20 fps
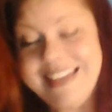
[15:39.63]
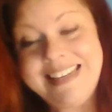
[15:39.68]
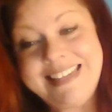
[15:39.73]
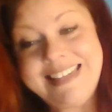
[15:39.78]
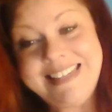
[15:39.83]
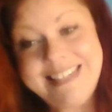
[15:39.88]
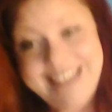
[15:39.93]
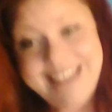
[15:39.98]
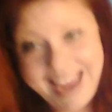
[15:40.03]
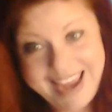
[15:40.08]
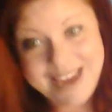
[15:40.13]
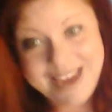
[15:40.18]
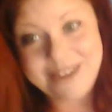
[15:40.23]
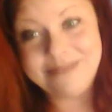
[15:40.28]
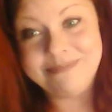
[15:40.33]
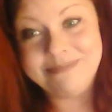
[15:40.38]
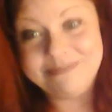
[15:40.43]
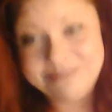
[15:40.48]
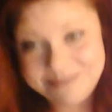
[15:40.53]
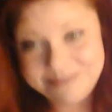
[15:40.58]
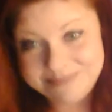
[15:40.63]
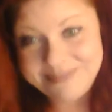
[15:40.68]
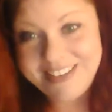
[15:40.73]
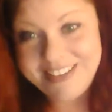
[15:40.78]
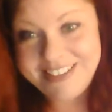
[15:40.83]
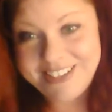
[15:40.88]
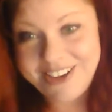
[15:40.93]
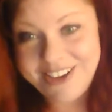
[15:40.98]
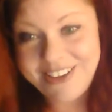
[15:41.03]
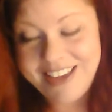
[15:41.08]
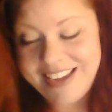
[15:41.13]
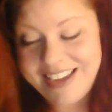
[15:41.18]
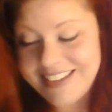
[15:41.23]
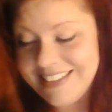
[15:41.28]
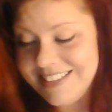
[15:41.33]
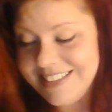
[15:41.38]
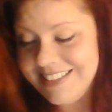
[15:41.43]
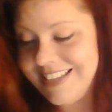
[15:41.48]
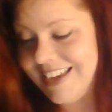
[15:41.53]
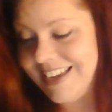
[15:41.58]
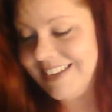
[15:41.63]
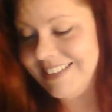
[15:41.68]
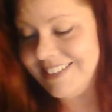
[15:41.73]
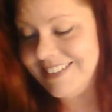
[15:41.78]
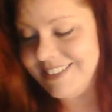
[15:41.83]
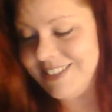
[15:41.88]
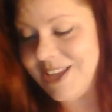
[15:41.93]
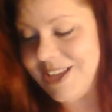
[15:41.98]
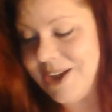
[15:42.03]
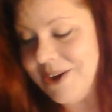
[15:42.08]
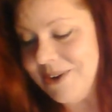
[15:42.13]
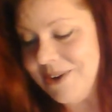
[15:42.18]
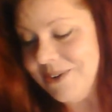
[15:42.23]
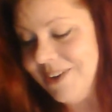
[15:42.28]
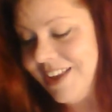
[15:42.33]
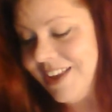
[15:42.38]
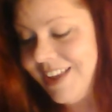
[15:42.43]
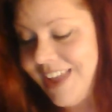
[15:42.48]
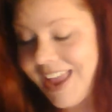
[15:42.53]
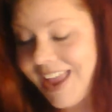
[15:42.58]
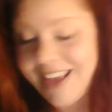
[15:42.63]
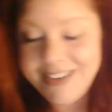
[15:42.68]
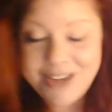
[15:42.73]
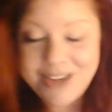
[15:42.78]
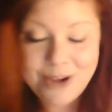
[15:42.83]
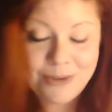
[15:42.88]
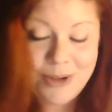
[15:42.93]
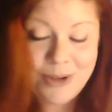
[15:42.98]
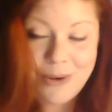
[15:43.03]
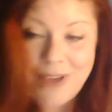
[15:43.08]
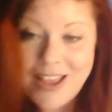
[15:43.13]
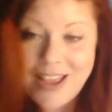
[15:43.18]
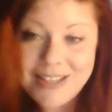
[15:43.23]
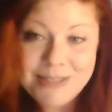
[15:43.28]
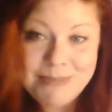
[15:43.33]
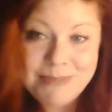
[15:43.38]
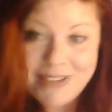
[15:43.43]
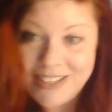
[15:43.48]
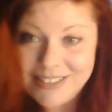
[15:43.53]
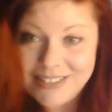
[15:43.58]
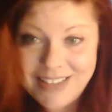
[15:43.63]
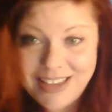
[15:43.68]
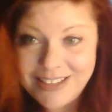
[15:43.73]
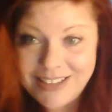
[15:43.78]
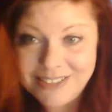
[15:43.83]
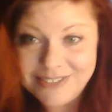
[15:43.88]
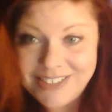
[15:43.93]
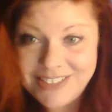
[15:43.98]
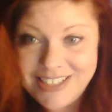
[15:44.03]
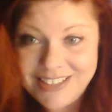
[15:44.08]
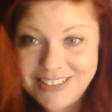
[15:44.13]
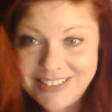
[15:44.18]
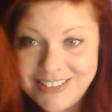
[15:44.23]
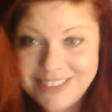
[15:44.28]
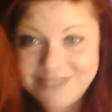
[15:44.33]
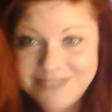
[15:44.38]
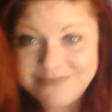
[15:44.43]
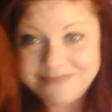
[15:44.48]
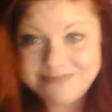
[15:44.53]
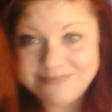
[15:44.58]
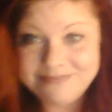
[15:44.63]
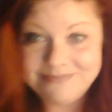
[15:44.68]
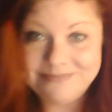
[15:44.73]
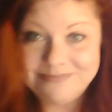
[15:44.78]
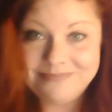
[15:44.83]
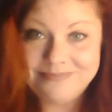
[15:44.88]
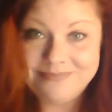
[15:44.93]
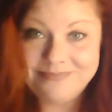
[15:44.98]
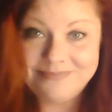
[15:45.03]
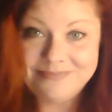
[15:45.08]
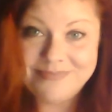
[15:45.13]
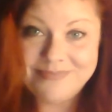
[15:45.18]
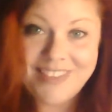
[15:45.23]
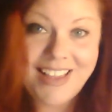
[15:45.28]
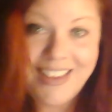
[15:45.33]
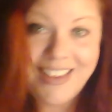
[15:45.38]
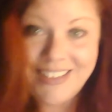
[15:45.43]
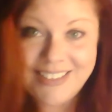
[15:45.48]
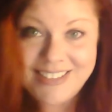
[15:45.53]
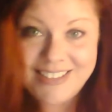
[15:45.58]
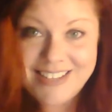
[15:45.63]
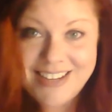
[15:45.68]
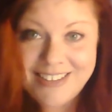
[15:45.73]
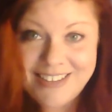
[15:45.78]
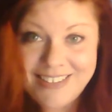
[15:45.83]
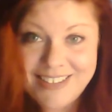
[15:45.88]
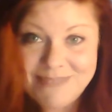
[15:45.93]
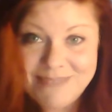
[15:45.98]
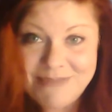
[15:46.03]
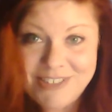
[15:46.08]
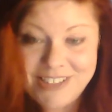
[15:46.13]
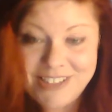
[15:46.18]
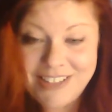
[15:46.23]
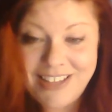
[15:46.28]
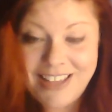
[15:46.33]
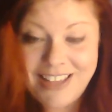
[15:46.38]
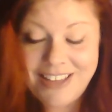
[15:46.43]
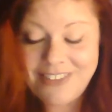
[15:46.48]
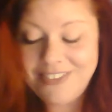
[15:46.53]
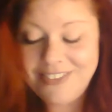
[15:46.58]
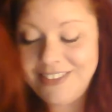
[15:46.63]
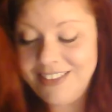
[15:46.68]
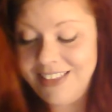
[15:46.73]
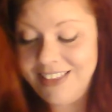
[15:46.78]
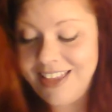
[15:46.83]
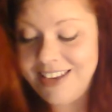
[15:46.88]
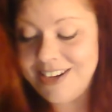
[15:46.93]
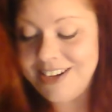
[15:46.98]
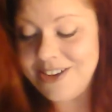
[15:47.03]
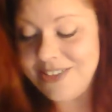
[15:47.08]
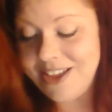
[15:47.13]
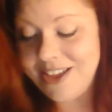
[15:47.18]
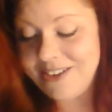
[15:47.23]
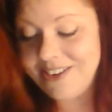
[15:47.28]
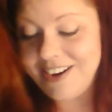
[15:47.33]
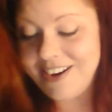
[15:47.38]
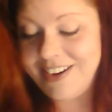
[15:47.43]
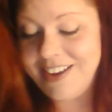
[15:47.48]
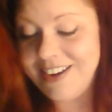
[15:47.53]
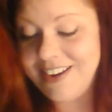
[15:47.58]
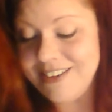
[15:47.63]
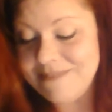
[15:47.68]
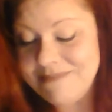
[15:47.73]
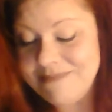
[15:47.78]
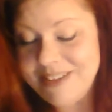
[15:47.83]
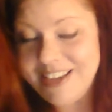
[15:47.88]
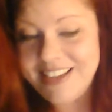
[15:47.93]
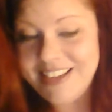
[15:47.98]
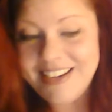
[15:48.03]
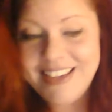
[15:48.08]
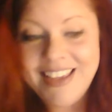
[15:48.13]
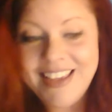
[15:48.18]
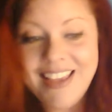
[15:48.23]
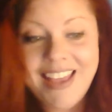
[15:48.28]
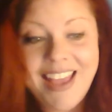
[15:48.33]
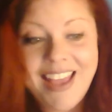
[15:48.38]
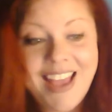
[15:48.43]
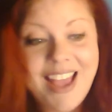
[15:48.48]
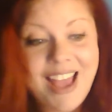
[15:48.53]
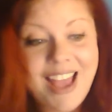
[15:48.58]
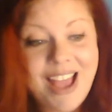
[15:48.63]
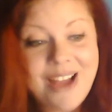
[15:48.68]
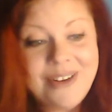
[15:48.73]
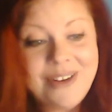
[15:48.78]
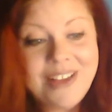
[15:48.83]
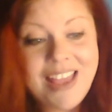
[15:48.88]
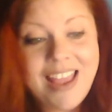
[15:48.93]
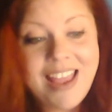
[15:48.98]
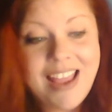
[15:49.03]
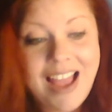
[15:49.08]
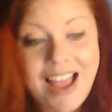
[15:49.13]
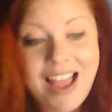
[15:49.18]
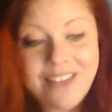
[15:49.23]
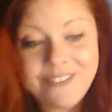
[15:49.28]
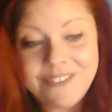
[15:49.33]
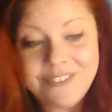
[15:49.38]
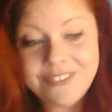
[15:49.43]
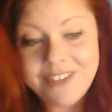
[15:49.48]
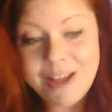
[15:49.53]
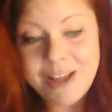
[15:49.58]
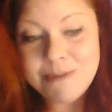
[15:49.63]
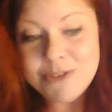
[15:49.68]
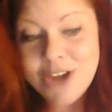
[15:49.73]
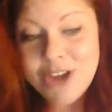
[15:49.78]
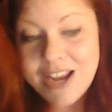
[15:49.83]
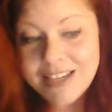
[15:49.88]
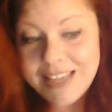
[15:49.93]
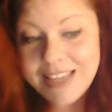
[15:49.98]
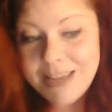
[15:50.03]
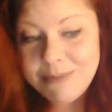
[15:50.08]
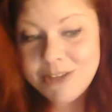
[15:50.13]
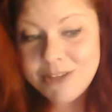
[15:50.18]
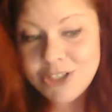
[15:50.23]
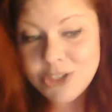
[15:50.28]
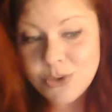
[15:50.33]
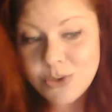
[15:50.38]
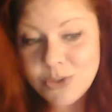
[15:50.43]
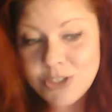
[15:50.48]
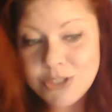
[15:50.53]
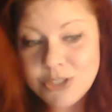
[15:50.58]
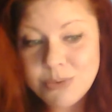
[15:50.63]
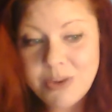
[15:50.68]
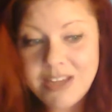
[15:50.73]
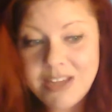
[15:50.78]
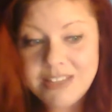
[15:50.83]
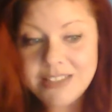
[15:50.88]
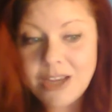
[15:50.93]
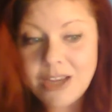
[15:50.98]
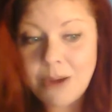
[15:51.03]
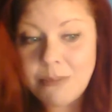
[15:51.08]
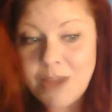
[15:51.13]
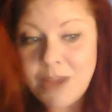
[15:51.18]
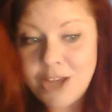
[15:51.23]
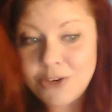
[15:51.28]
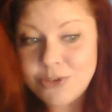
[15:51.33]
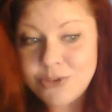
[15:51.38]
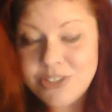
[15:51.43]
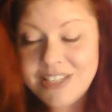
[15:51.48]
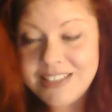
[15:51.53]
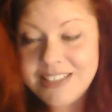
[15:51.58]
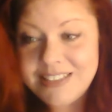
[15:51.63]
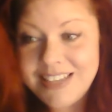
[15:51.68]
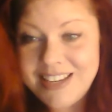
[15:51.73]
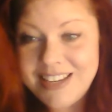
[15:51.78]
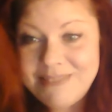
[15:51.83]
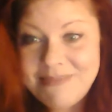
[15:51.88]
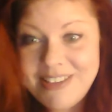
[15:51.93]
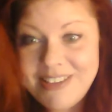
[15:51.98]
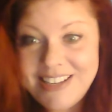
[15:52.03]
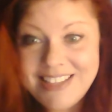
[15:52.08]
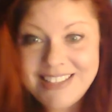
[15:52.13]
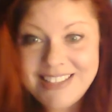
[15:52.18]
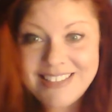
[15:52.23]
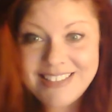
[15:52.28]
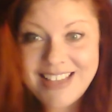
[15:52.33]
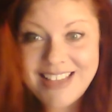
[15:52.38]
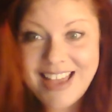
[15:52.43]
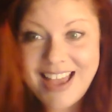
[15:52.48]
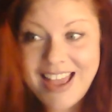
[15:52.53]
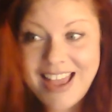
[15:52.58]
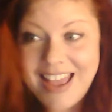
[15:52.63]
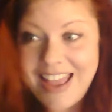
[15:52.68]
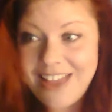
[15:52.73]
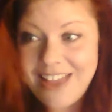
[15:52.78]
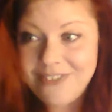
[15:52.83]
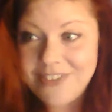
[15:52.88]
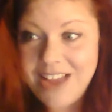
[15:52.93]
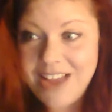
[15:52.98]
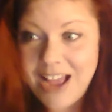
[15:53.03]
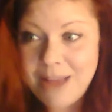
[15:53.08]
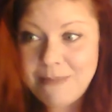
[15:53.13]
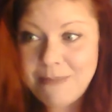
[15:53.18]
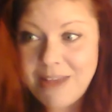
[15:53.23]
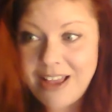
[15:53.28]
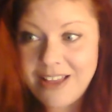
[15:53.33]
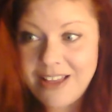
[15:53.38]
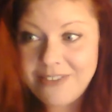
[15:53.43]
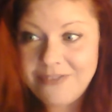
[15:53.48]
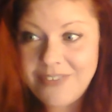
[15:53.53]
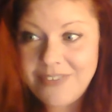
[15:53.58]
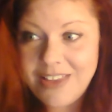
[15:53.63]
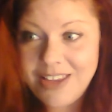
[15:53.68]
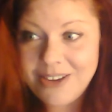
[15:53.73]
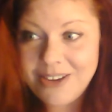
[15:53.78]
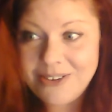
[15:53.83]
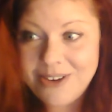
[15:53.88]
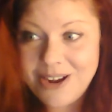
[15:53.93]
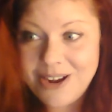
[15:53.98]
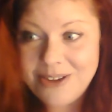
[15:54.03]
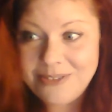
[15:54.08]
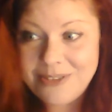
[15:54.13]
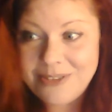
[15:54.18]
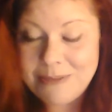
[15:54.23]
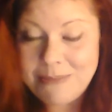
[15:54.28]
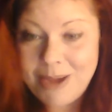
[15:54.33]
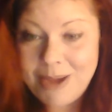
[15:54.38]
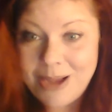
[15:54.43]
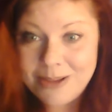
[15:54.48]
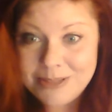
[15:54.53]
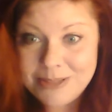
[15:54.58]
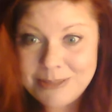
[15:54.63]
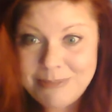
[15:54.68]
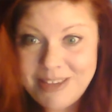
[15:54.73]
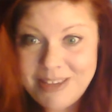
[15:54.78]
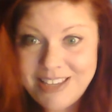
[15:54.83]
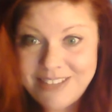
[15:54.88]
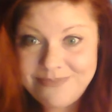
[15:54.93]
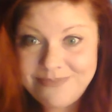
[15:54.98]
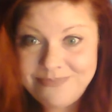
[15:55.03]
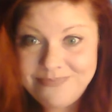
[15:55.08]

damn, is all I can say. So, and no, don't ask me, because I ain't gonna tell you. I ain't gonna tell you. I'm just gonna let you know that right now. But okay, I'm trying to keep this short and sweet, so I'm under 16 minutes. I've got my finger on the pause button,